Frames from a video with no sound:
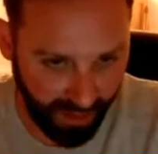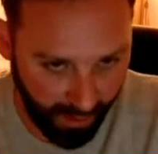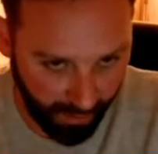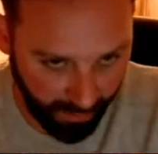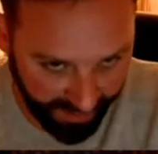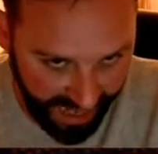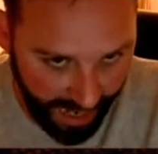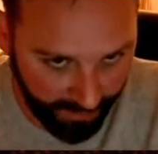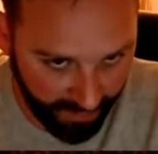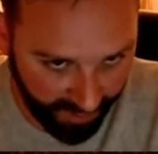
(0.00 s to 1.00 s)

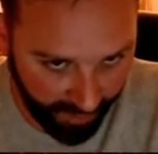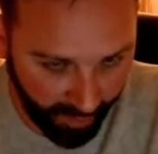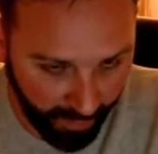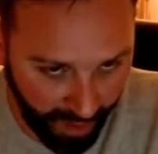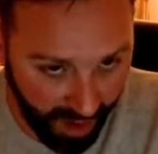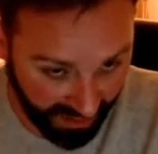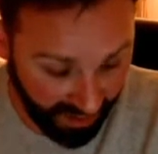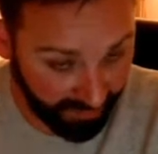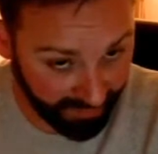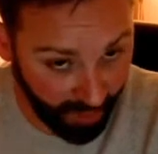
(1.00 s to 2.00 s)
adapter terminal blocks
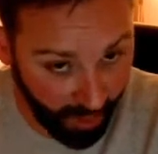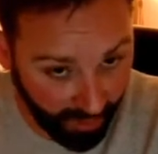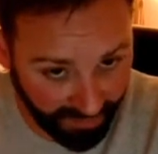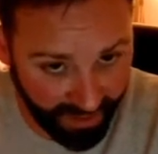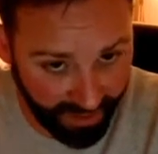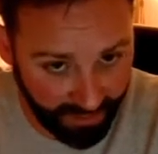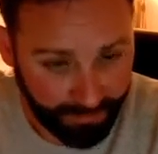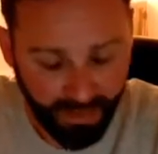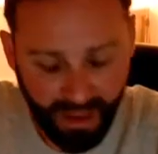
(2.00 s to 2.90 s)
off of an alternator,